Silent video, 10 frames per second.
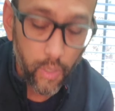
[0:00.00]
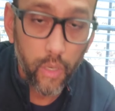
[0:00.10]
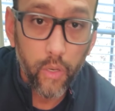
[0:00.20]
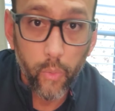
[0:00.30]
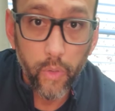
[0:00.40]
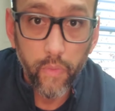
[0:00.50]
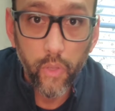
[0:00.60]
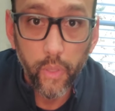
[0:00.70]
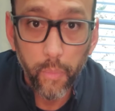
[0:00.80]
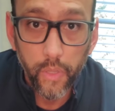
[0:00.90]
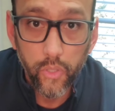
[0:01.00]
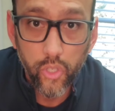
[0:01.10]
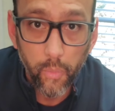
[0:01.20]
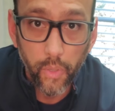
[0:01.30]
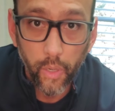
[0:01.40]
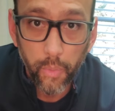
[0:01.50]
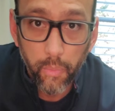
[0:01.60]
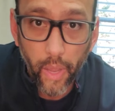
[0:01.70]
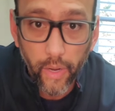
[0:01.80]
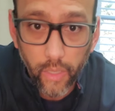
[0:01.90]
I'm going to review them at the gym, and I'll be
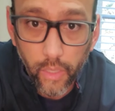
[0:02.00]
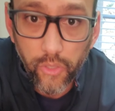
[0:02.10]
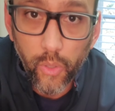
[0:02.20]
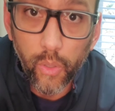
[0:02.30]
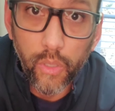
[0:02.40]
back and let you all